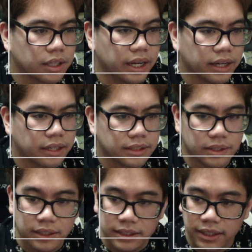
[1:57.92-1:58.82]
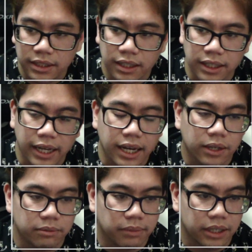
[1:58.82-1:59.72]
Yeah, as you can see, the
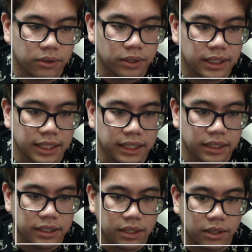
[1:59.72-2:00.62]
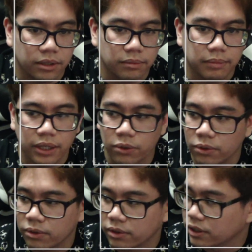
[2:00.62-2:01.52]
layout of my whole thing, all of my
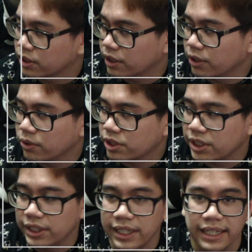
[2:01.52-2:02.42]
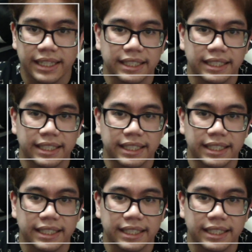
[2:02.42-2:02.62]
whole, you know, shindig